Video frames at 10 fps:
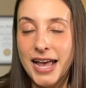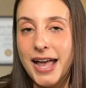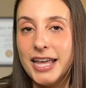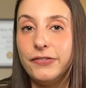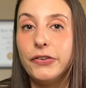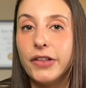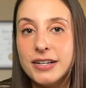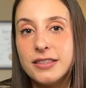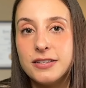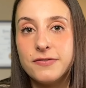and if you
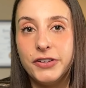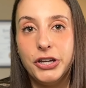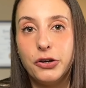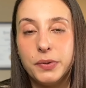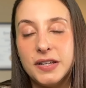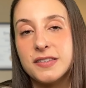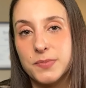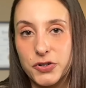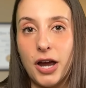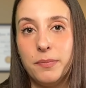liked this video, please
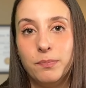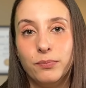subscribe.